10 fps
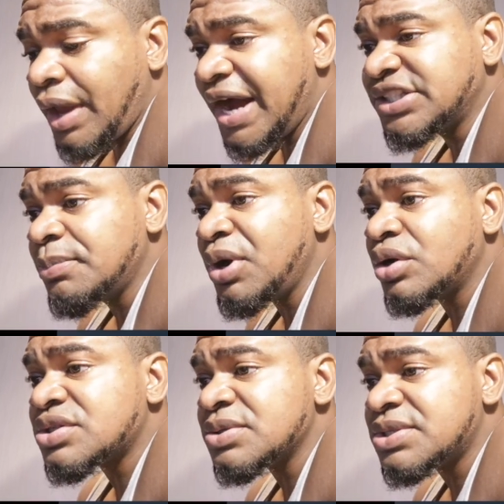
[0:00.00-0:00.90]
i took
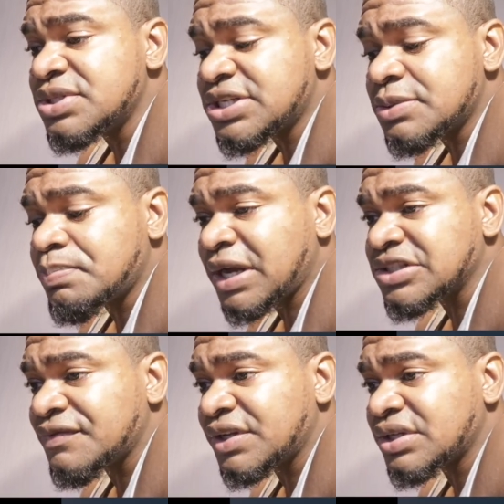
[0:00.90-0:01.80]
blood to certain
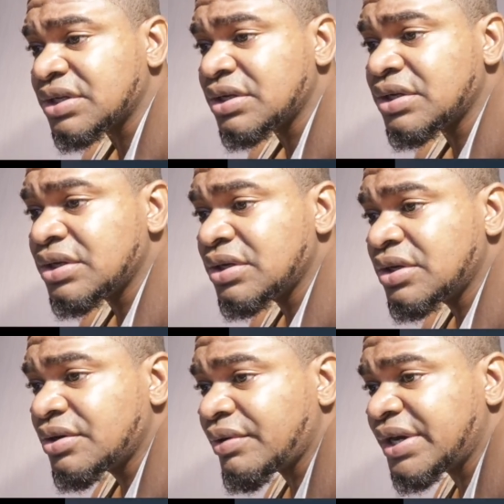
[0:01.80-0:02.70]
parts of it
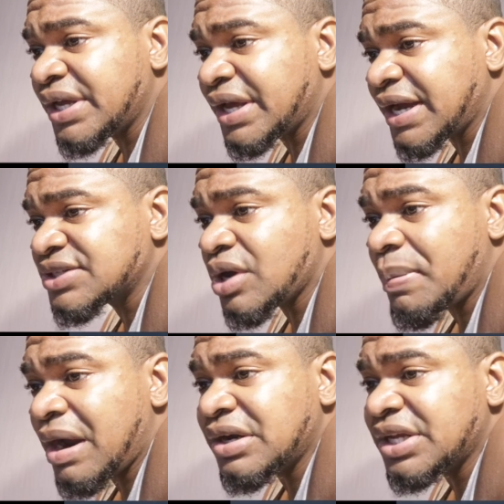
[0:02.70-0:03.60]
birthday guy. So
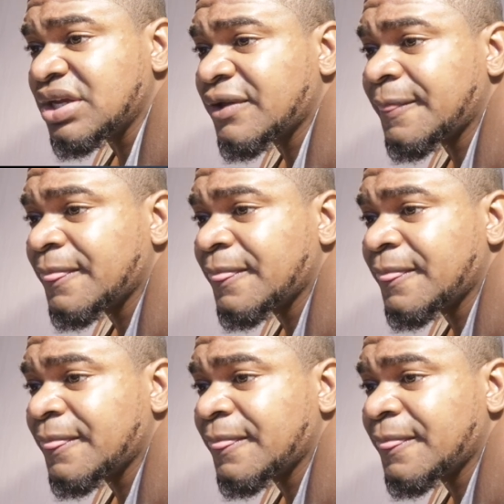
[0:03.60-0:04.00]
apparently,